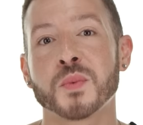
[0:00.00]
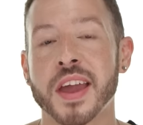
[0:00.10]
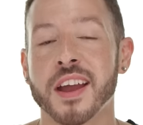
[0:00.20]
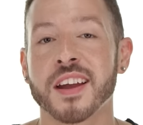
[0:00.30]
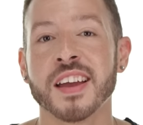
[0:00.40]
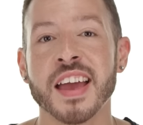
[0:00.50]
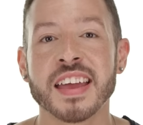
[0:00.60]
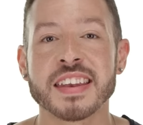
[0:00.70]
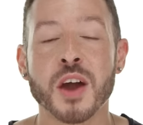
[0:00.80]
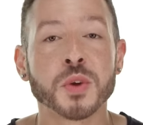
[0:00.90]
the wear.
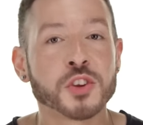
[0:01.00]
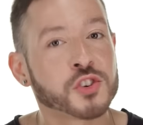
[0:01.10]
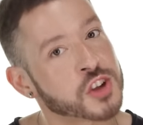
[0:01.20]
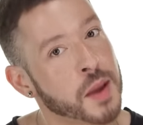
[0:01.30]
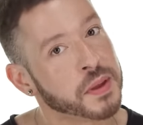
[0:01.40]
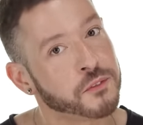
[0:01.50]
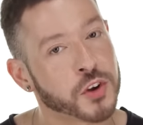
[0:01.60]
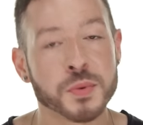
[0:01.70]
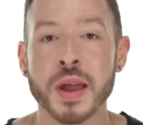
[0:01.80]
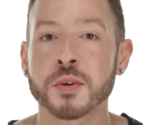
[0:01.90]
Now, when you're shopping for
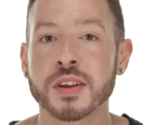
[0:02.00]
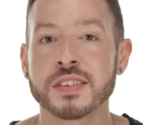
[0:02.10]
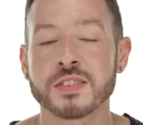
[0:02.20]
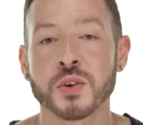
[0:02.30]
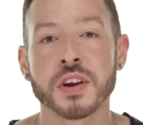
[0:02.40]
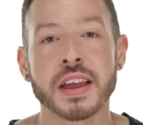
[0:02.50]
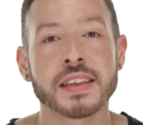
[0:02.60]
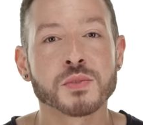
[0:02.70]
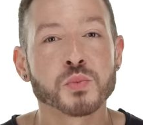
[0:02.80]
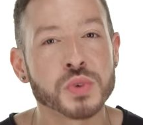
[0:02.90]
a primer in store,
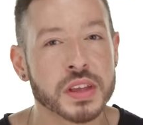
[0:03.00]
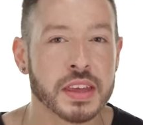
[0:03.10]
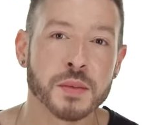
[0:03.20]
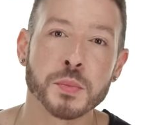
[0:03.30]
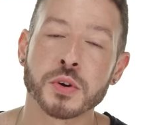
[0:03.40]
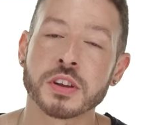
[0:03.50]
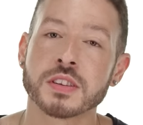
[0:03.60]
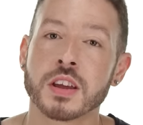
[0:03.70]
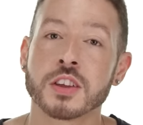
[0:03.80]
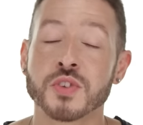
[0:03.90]
it's really important
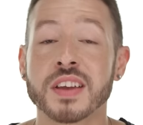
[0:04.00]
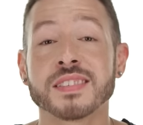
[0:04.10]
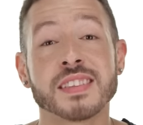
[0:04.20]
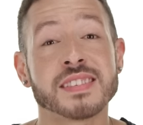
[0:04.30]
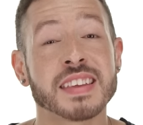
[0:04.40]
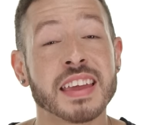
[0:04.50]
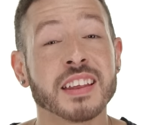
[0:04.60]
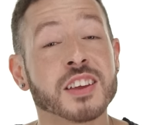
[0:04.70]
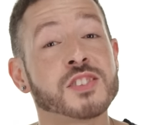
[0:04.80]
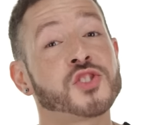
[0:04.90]
to address the
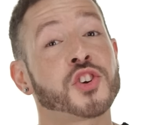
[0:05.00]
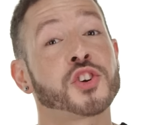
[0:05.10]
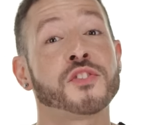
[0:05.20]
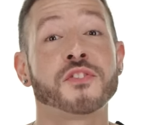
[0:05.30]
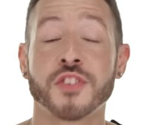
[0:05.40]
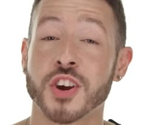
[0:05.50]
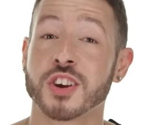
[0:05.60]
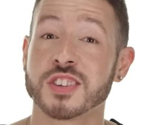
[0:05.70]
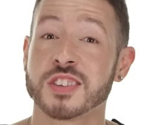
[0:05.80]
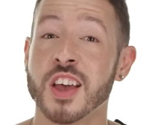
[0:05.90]
skin concern
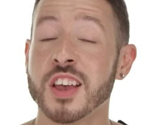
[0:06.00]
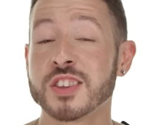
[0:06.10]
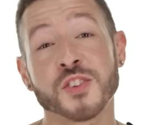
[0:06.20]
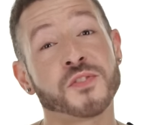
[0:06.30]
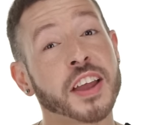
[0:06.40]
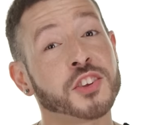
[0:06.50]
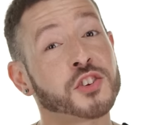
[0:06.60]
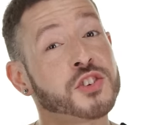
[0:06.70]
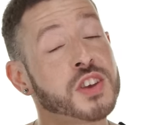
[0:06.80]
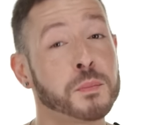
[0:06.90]
first. So find
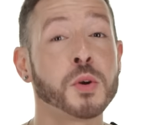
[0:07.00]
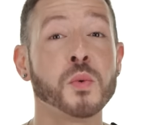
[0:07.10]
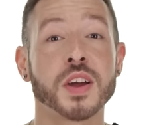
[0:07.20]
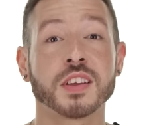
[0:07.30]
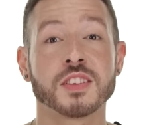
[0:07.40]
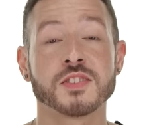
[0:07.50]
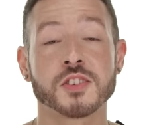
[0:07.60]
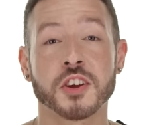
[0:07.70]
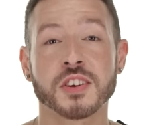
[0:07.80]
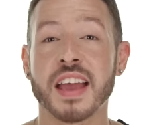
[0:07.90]
your number one
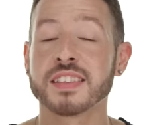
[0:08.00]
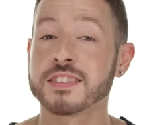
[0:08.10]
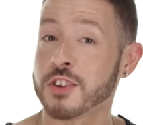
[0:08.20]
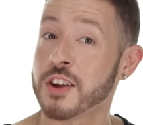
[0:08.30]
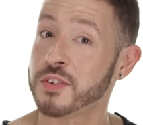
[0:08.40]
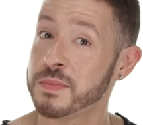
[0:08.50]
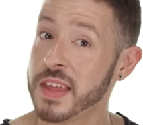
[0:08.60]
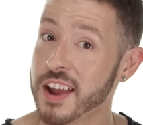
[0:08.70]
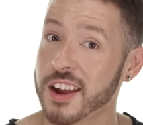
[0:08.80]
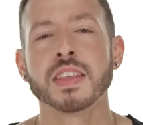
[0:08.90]
concern and start from
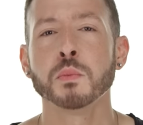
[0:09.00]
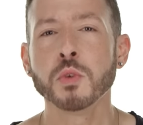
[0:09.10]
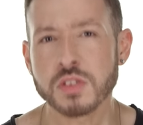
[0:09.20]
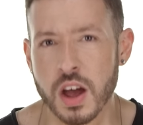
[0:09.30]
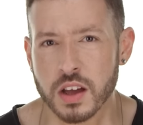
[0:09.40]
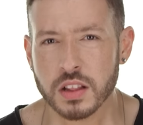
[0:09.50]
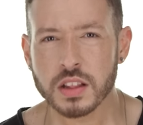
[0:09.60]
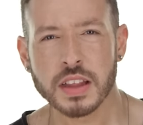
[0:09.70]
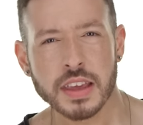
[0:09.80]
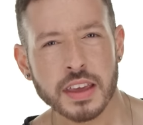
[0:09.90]
there. Then we'll talk a
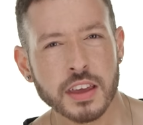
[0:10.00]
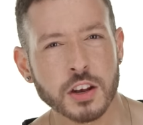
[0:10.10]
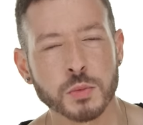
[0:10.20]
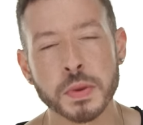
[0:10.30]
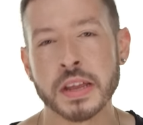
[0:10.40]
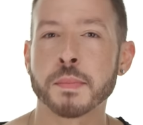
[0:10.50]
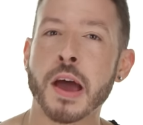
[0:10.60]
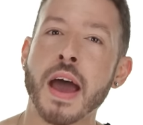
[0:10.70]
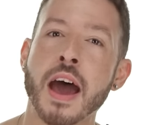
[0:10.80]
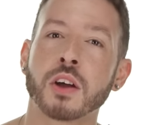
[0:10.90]
little bit
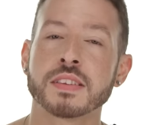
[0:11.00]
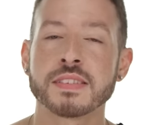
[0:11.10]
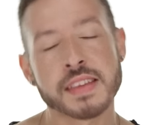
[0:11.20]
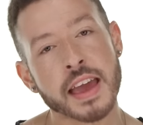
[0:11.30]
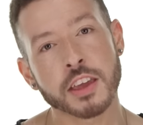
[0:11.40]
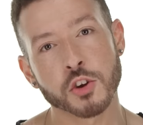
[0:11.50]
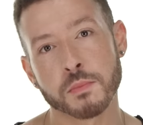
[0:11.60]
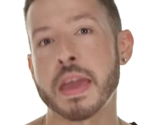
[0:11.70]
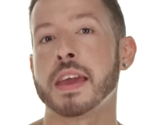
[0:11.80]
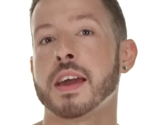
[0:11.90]
about how to set your
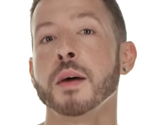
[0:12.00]
makeup.